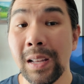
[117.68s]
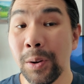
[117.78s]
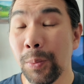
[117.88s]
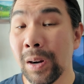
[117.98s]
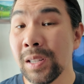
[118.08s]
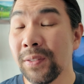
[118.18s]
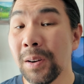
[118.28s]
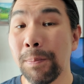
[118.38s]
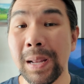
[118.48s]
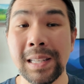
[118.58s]
It works for
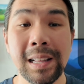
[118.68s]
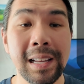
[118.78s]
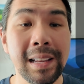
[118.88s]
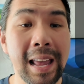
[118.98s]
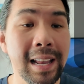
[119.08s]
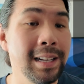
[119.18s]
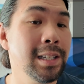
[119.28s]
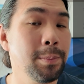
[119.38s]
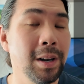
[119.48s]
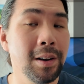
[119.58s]
basically any
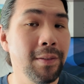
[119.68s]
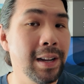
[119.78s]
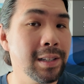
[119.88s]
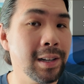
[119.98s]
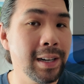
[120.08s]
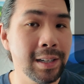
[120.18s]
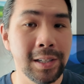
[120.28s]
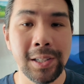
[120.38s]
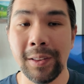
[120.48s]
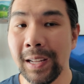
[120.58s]
smart device connected
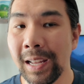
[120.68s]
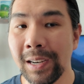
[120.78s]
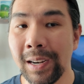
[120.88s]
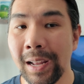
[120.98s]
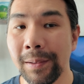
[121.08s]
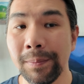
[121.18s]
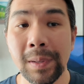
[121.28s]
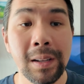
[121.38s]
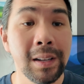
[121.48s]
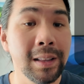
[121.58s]
to the internet,
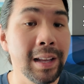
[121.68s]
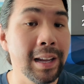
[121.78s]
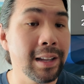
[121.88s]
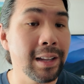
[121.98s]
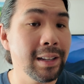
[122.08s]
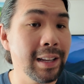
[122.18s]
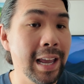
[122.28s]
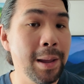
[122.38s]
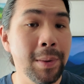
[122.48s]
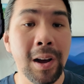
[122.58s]
like
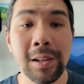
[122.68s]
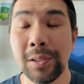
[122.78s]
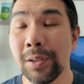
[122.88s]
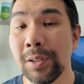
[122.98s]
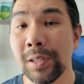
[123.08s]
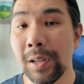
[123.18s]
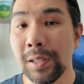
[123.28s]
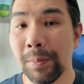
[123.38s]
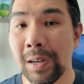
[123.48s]
game consoles, smart